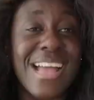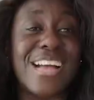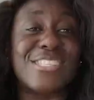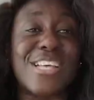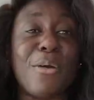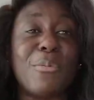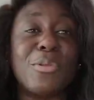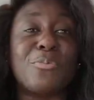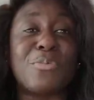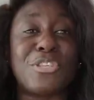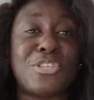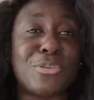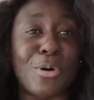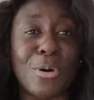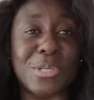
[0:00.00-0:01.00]
And so I want to
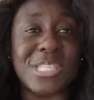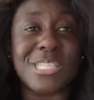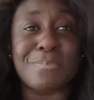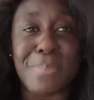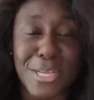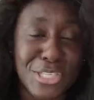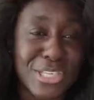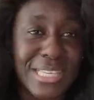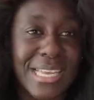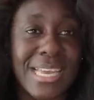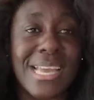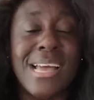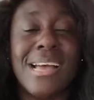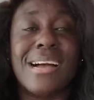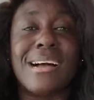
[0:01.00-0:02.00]
wish you all
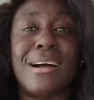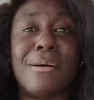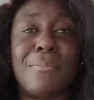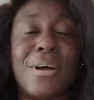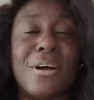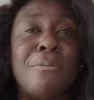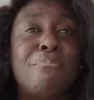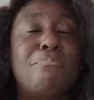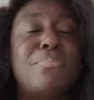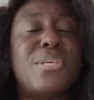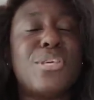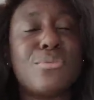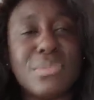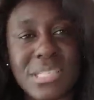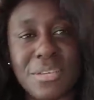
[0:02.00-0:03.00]
specially um, a
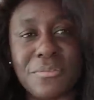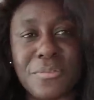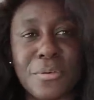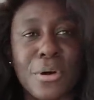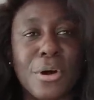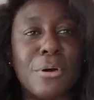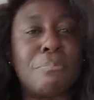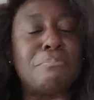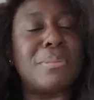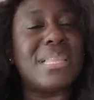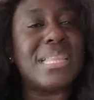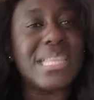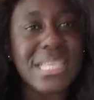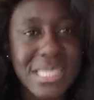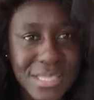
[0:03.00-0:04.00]
beautiful, a
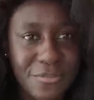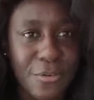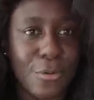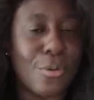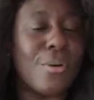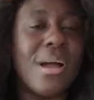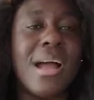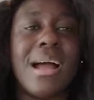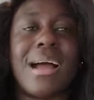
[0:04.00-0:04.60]
blissful,